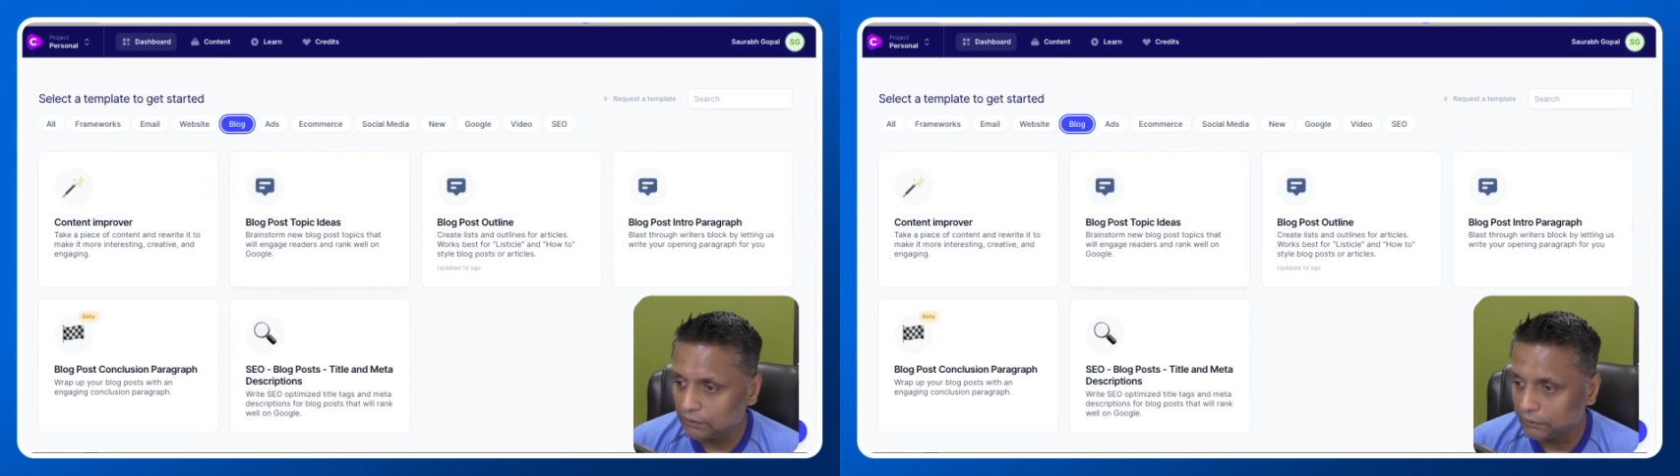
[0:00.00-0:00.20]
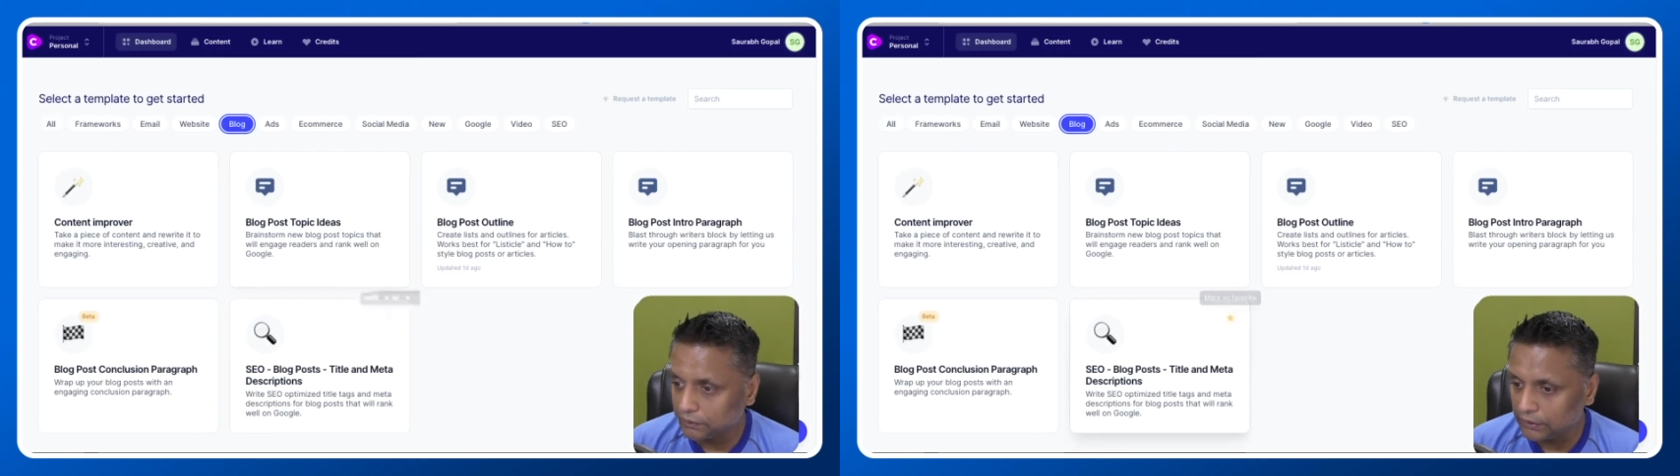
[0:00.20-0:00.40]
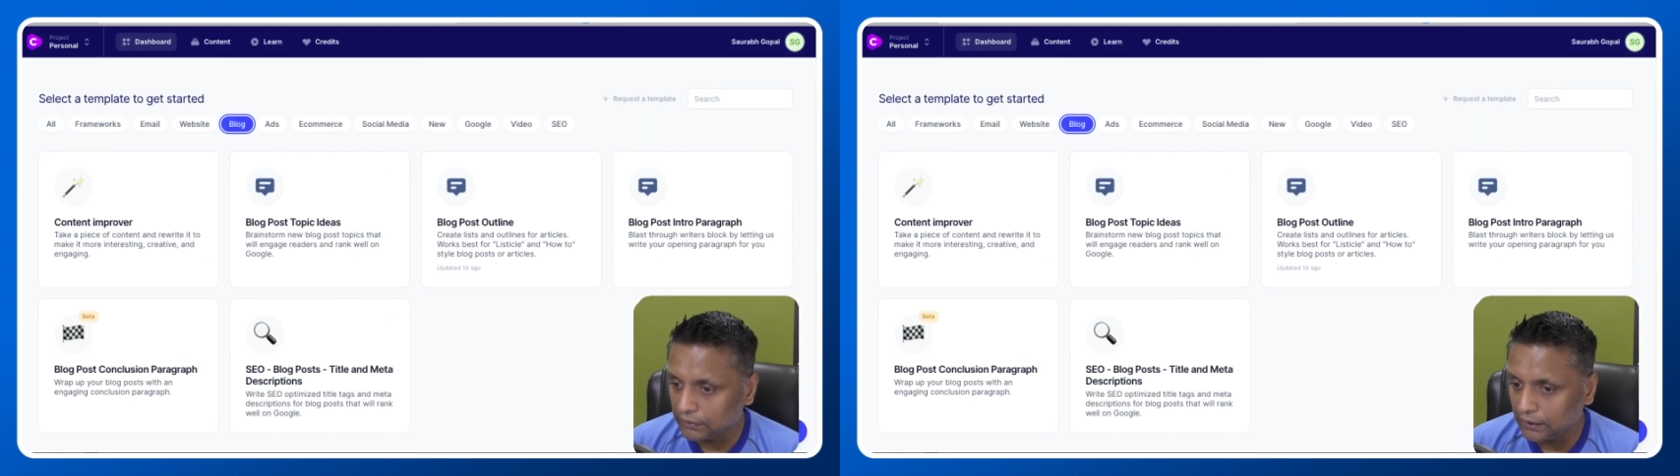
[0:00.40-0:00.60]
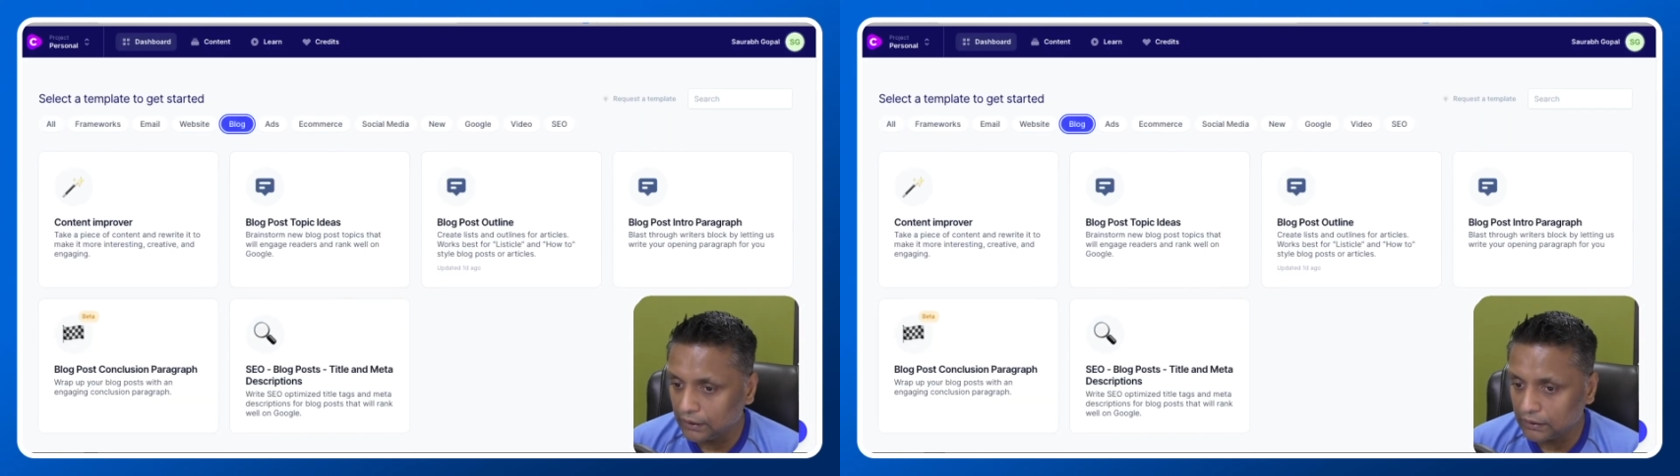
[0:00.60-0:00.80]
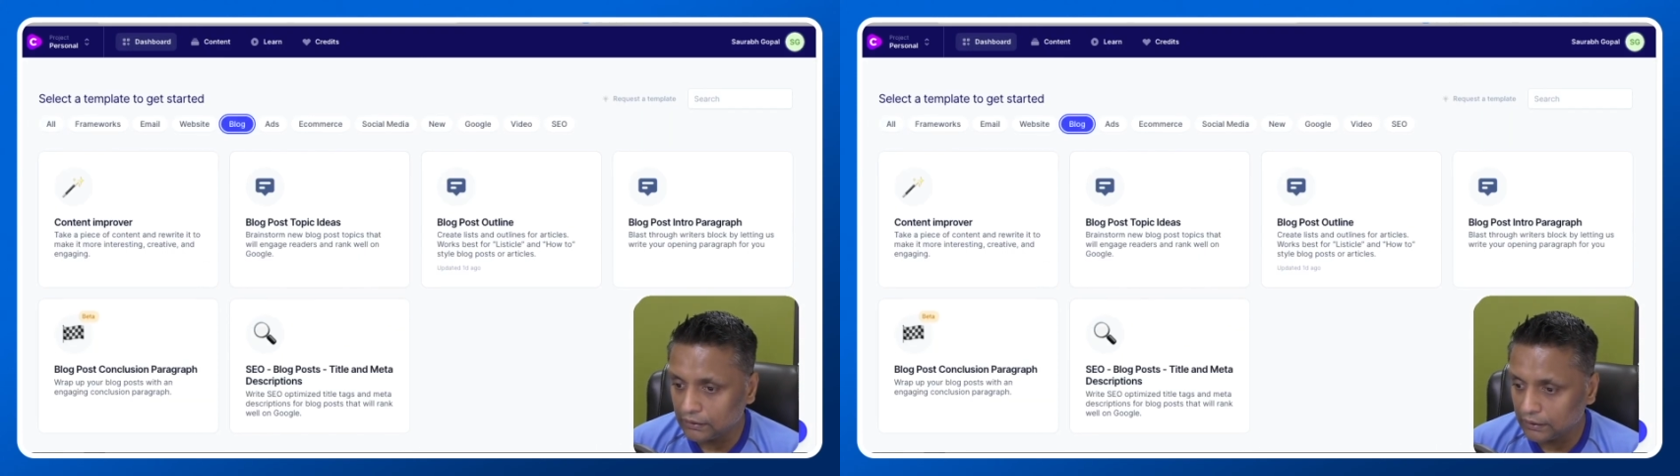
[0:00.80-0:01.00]
in
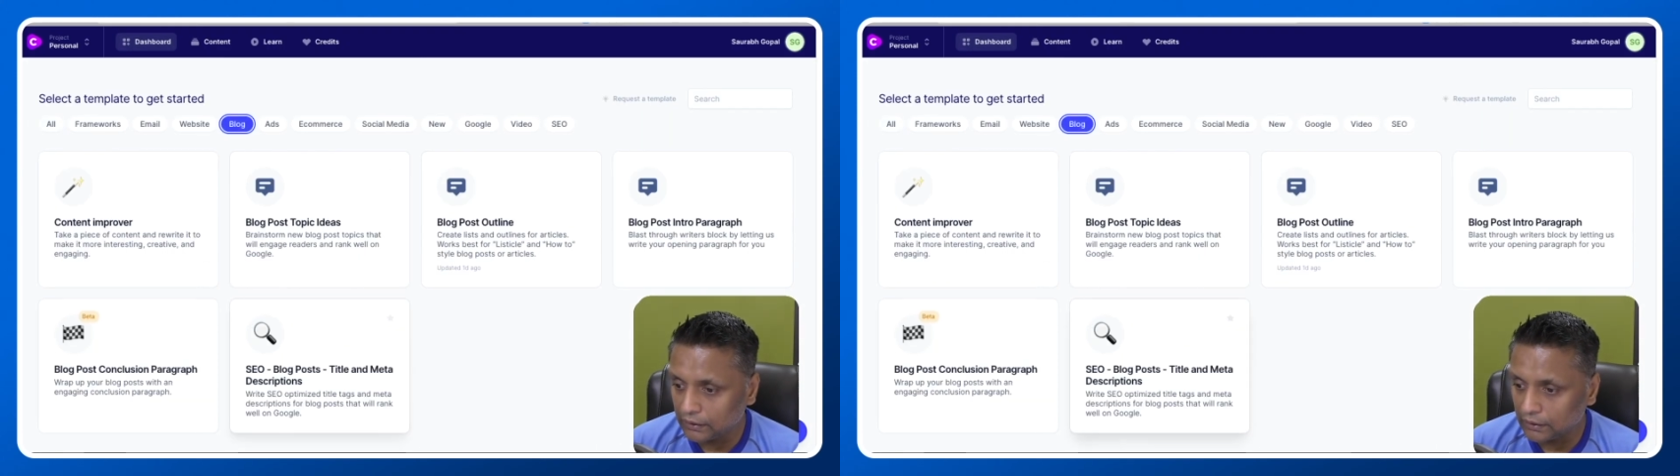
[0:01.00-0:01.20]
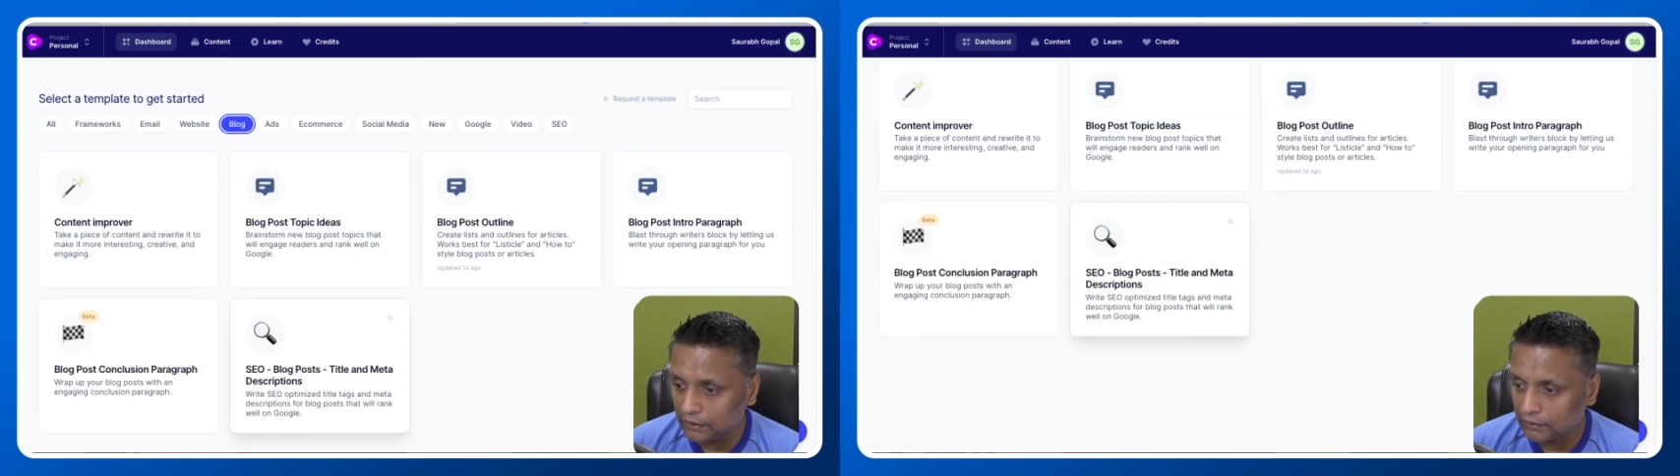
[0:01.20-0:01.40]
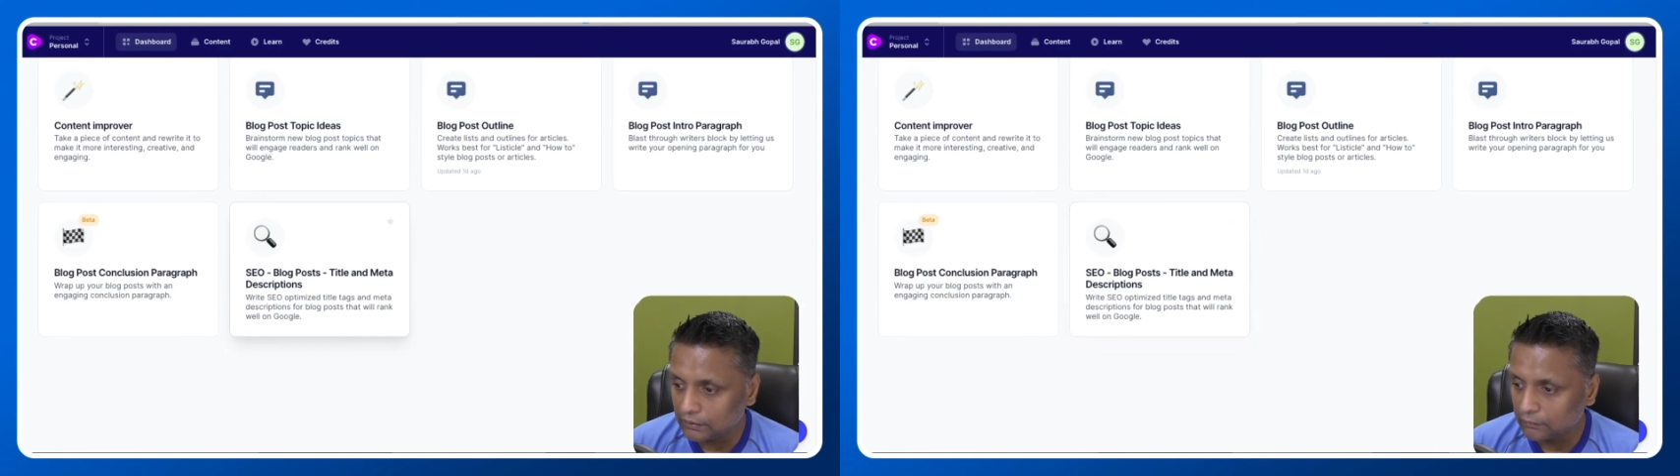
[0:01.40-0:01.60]
that, and